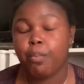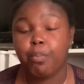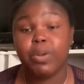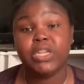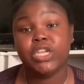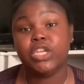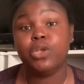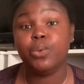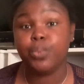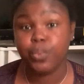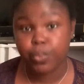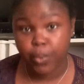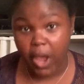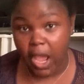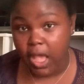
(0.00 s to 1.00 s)
But she
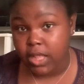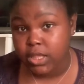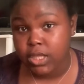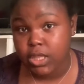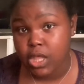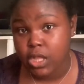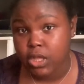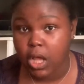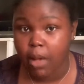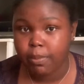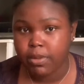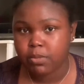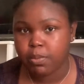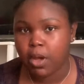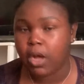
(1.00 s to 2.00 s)
ran to the
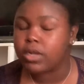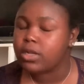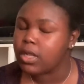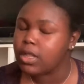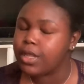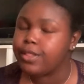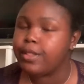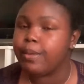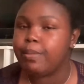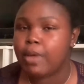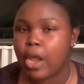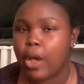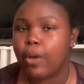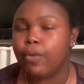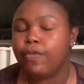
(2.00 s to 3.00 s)
Tapas bar to let them
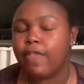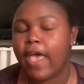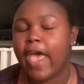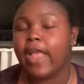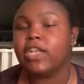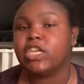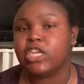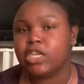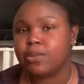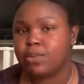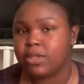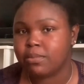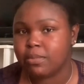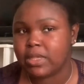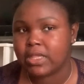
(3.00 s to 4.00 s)
know that she
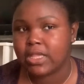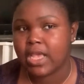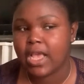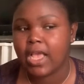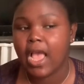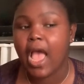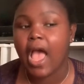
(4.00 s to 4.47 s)
was missing.